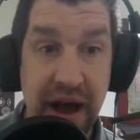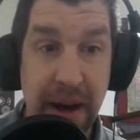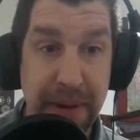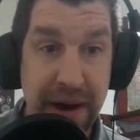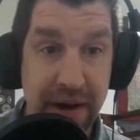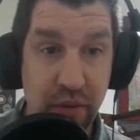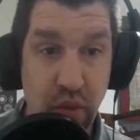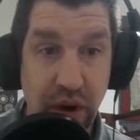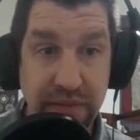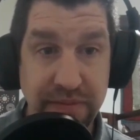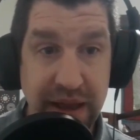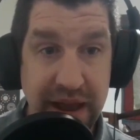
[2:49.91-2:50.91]
about
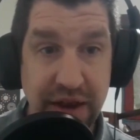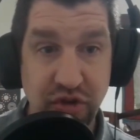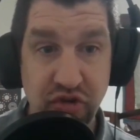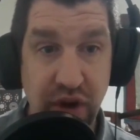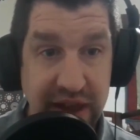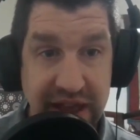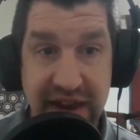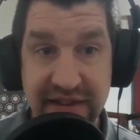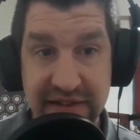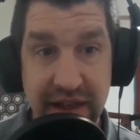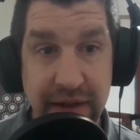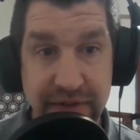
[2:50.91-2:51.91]
one man trying to get
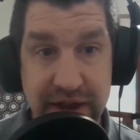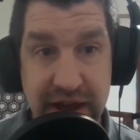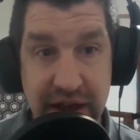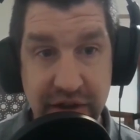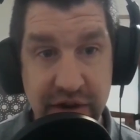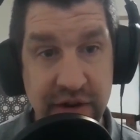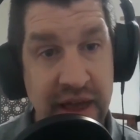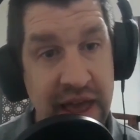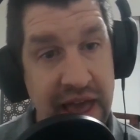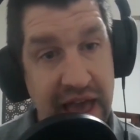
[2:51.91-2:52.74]
his life together,